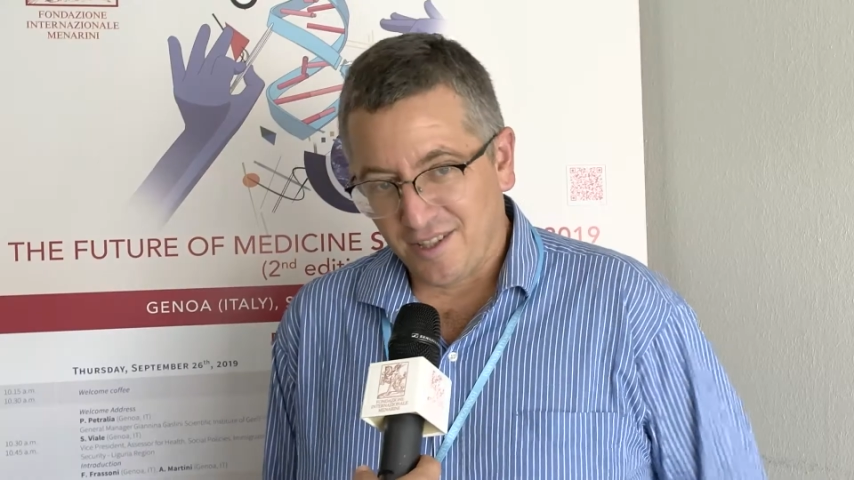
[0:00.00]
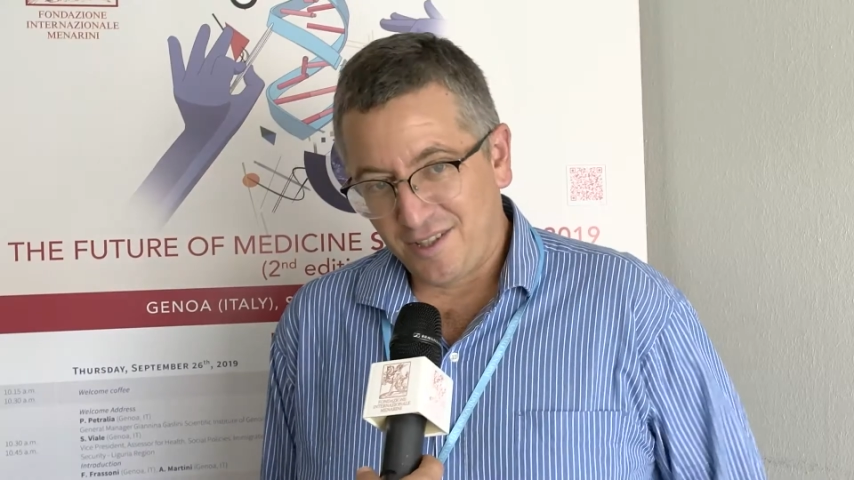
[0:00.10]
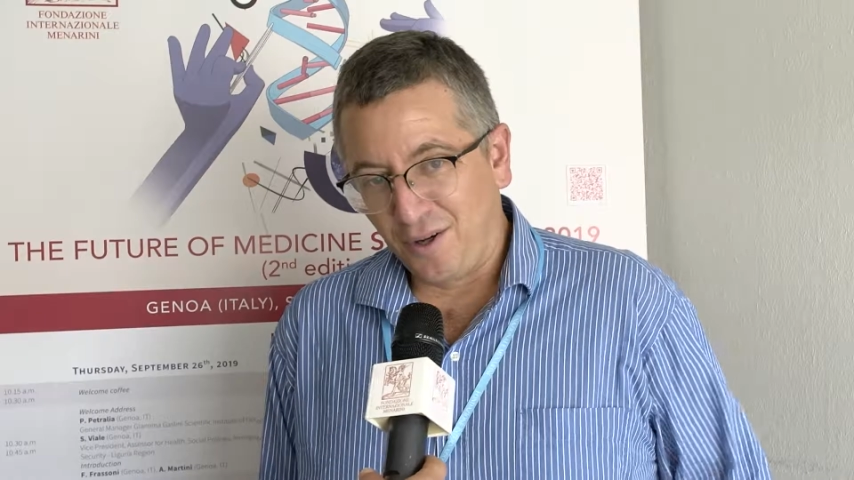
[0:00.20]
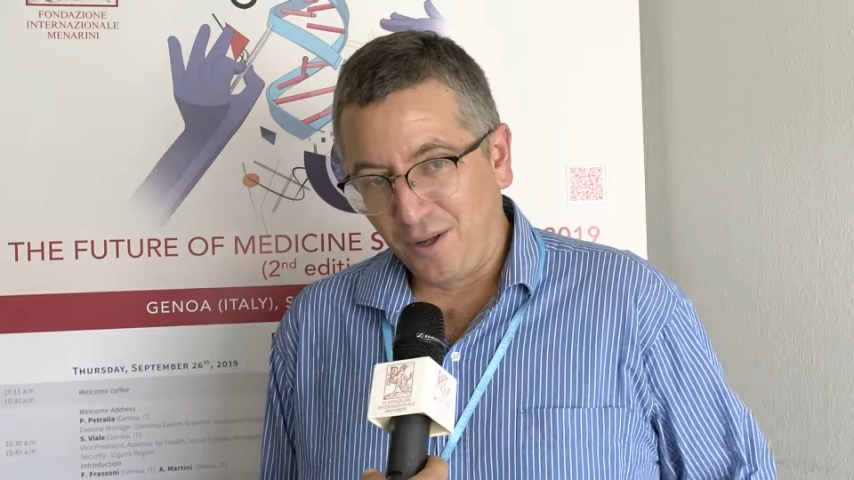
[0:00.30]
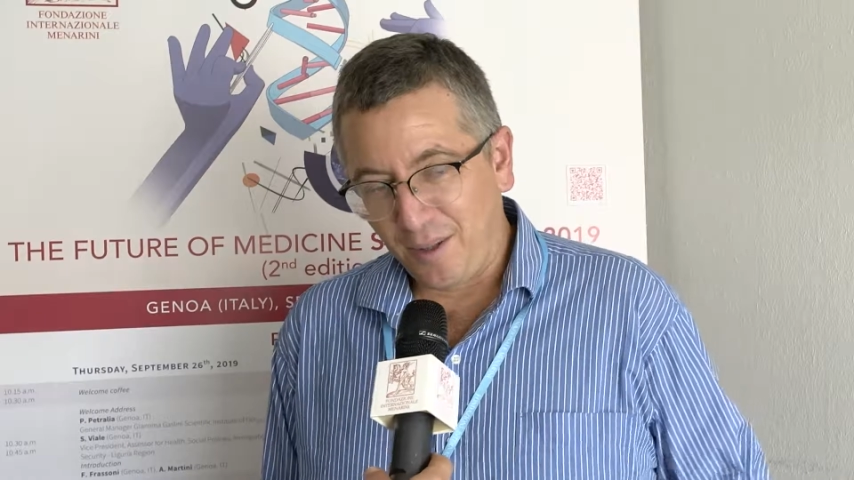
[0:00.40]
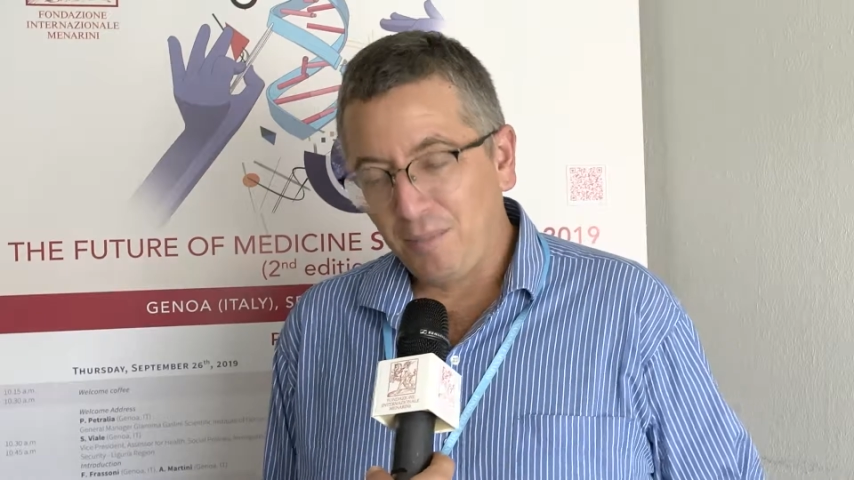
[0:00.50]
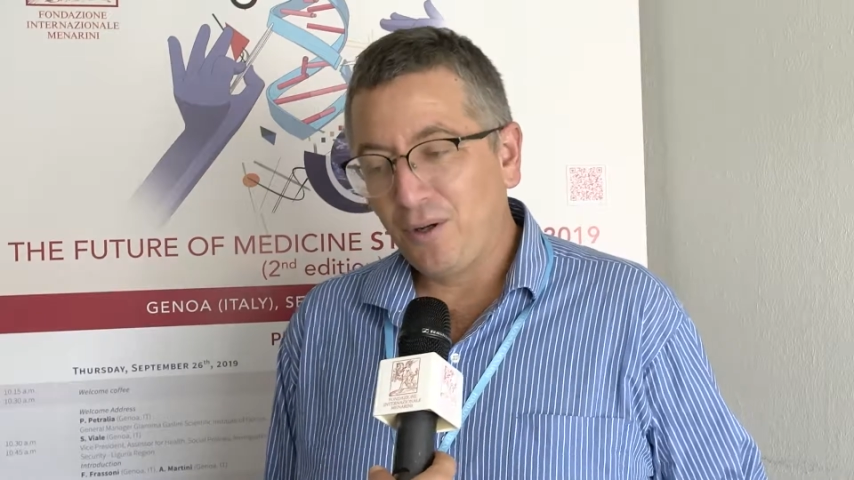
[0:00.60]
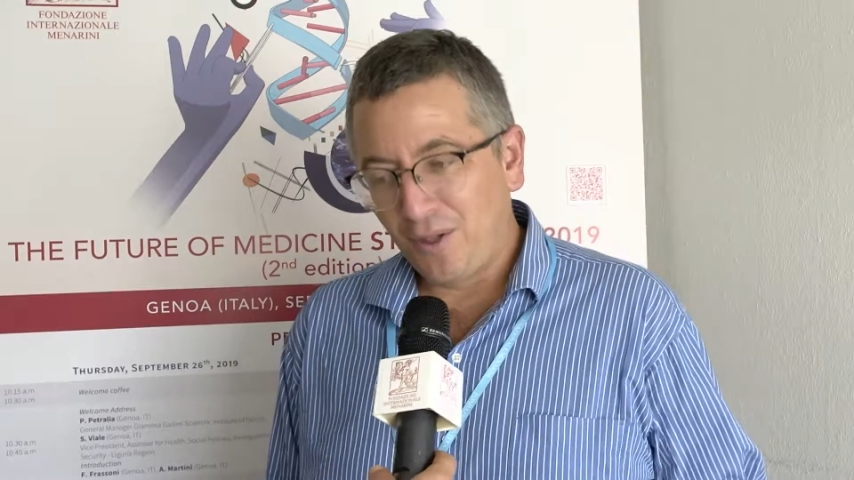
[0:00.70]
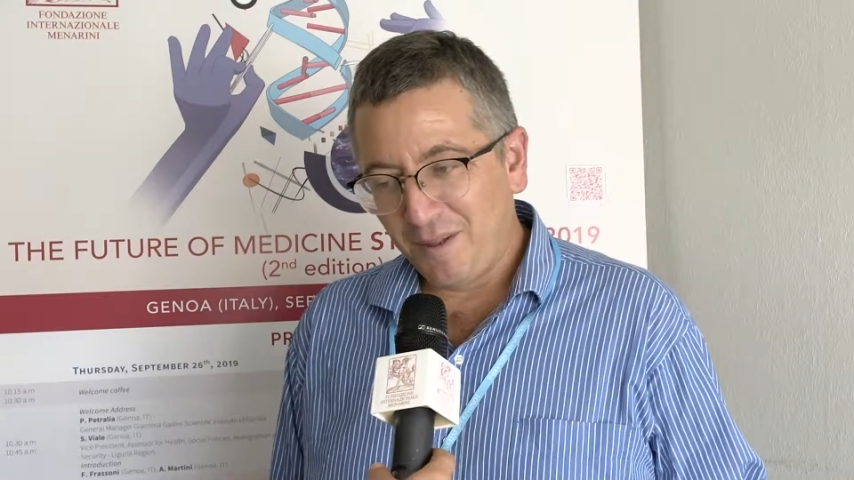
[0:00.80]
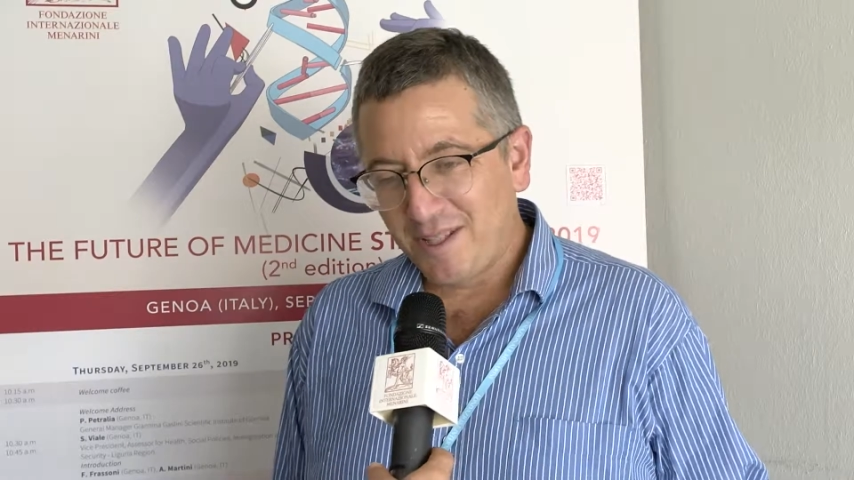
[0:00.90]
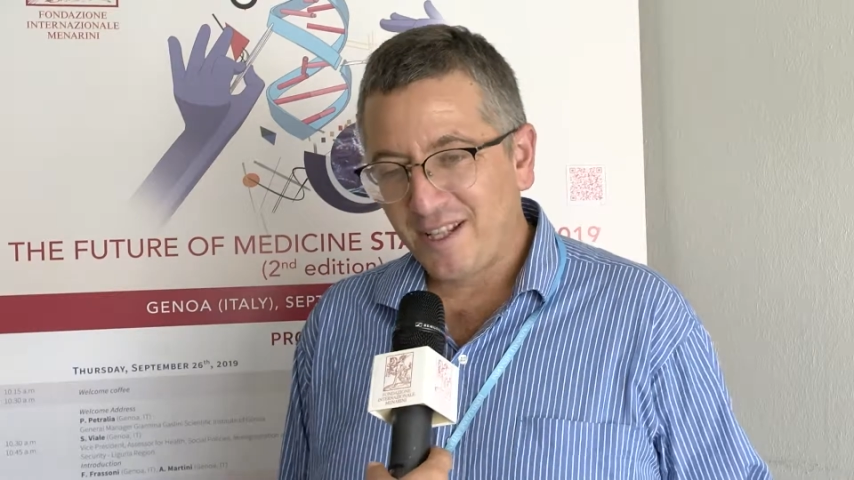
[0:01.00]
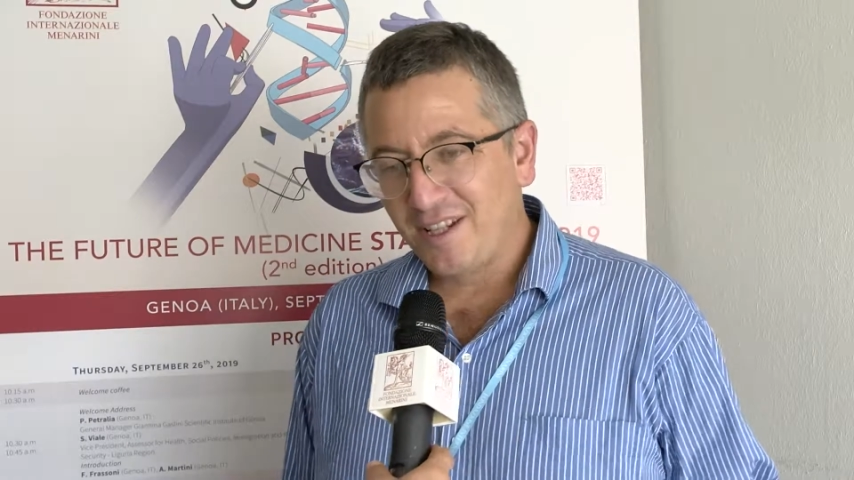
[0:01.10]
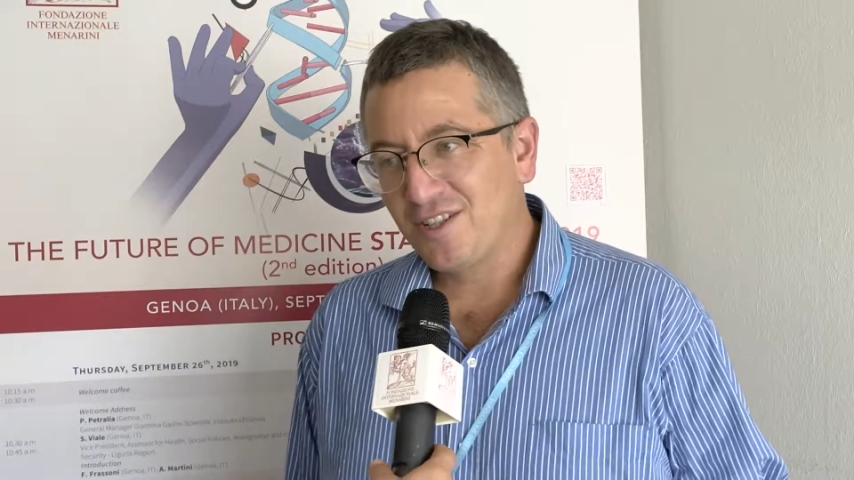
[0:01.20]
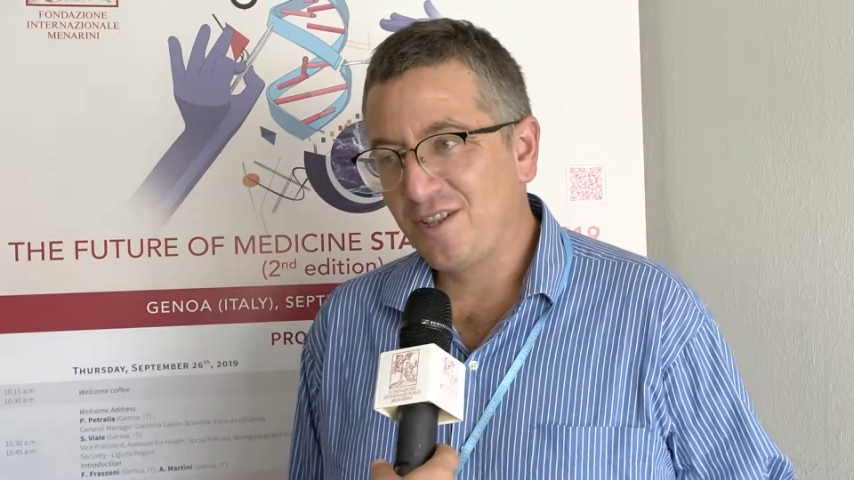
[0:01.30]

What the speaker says: so in the pre-leukemic stage,